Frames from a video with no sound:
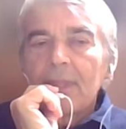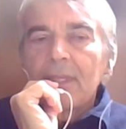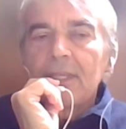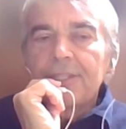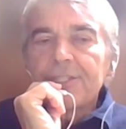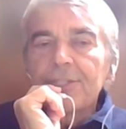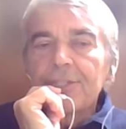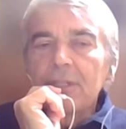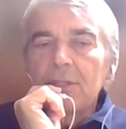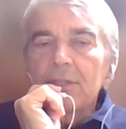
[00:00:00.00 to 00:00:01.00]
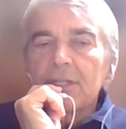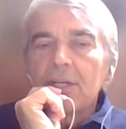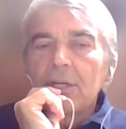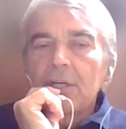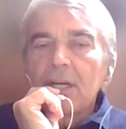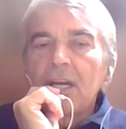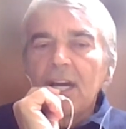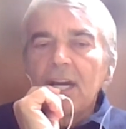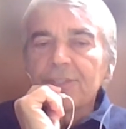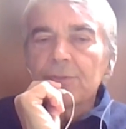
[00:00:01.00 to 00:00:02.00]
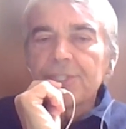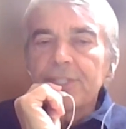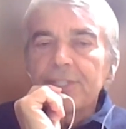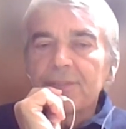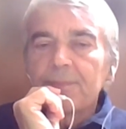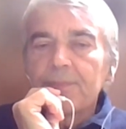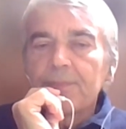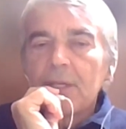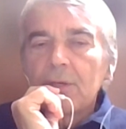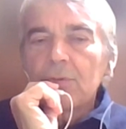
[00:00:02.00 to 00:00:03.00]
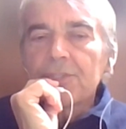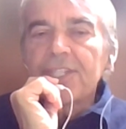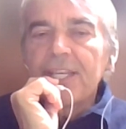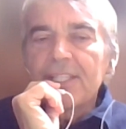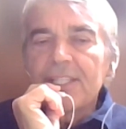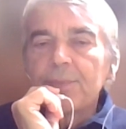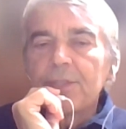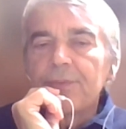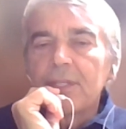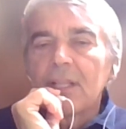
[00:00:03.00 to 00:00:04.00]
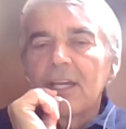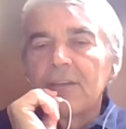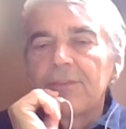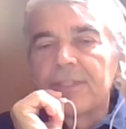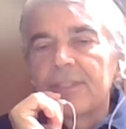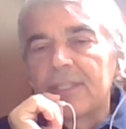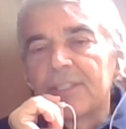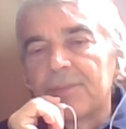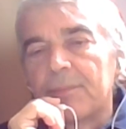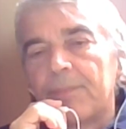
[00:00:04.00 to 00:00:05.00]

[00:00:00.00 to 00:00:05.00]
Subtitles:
It is no longer God who stands between life and death,